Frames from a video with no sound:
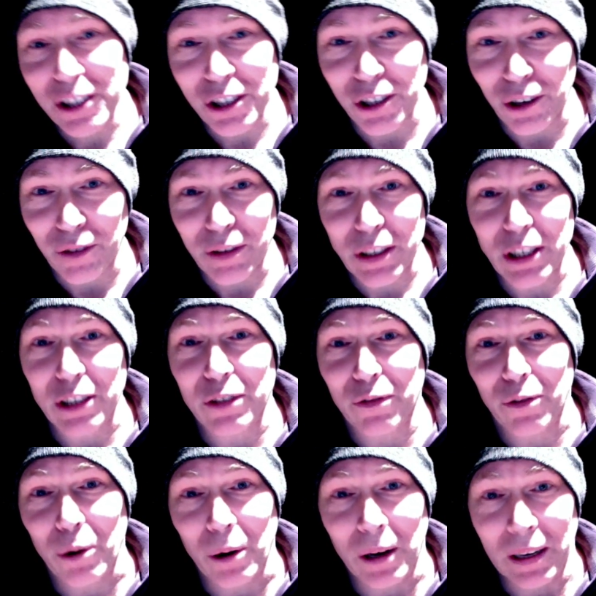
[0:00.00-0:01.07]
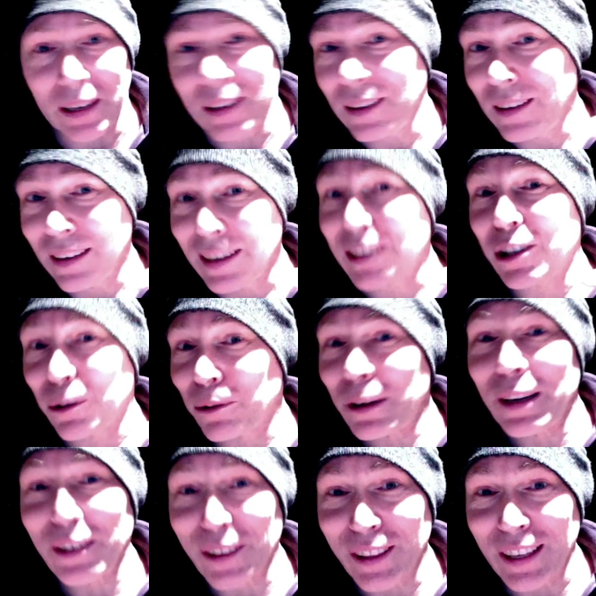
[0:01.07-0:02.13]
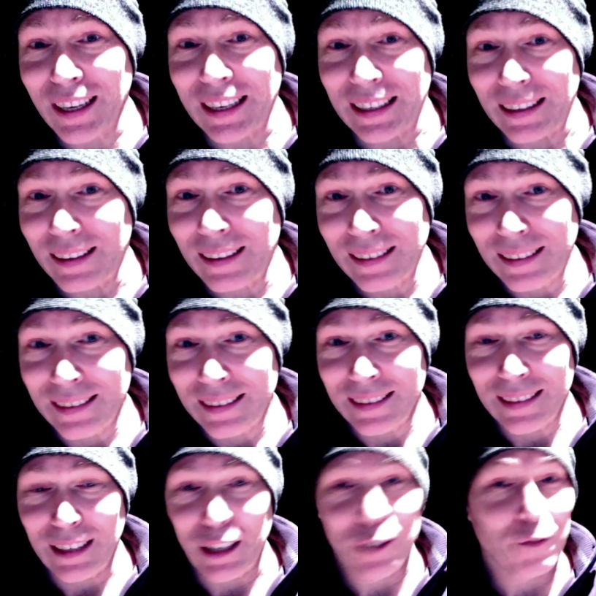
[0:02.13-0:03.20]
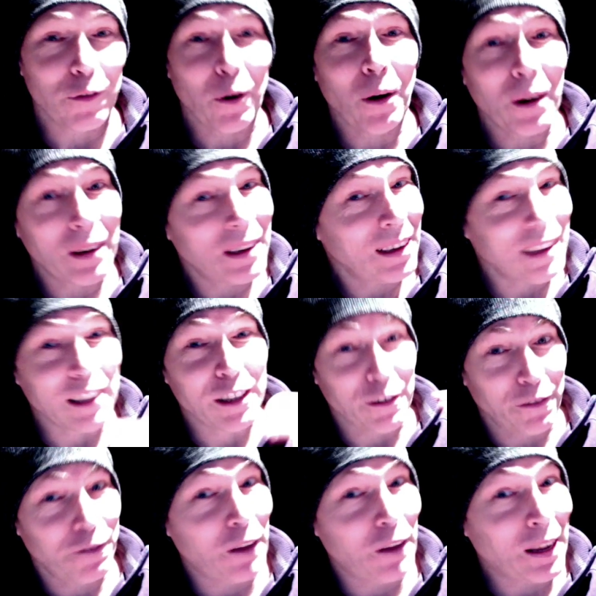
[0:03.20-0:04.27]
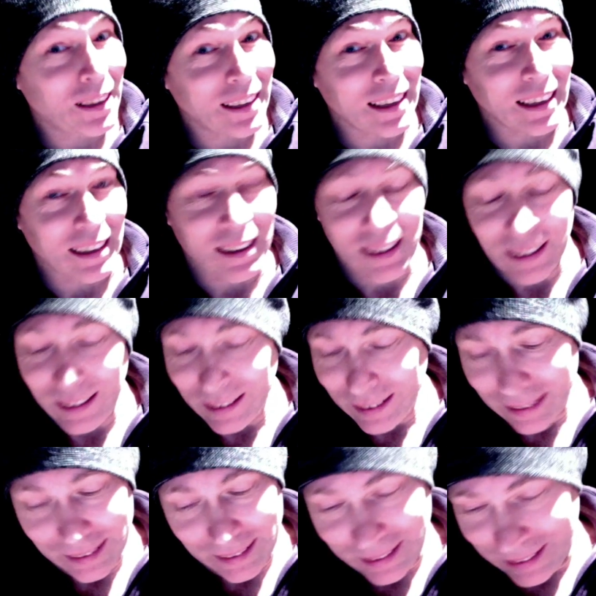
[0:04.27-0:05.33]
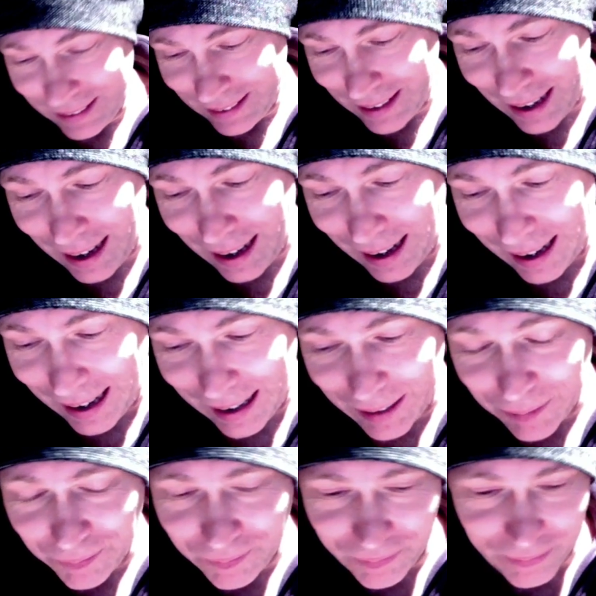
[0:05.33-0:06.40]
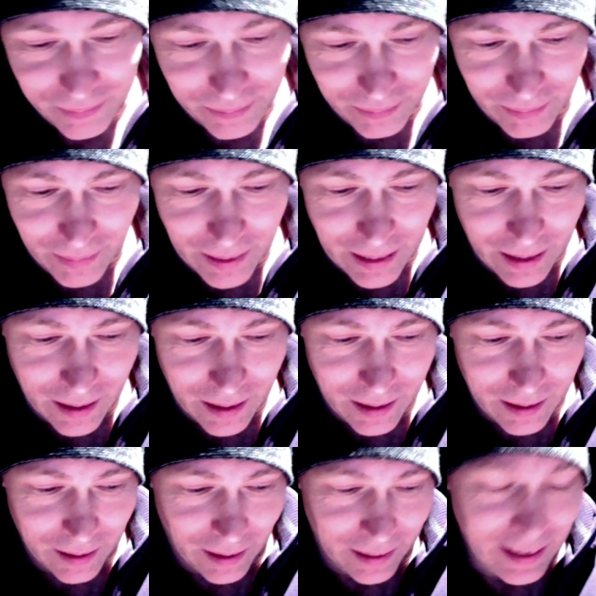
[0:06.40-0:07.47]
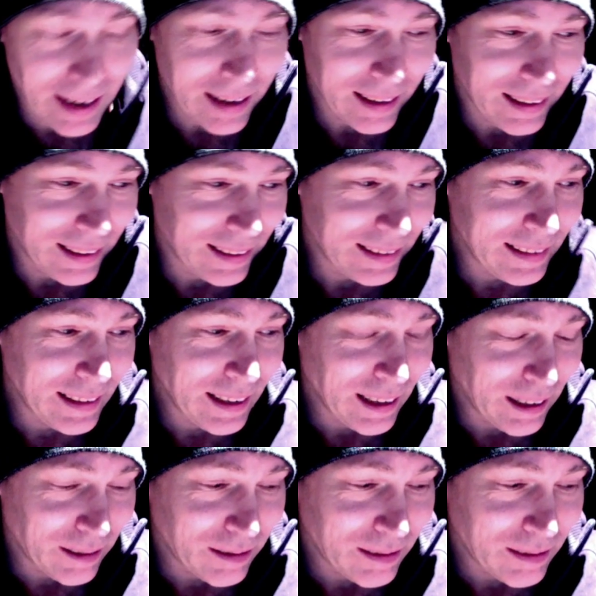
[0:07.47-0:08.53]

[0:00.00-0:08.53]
services fraud. It's a real thing. It's fraud. It's a felony. And that,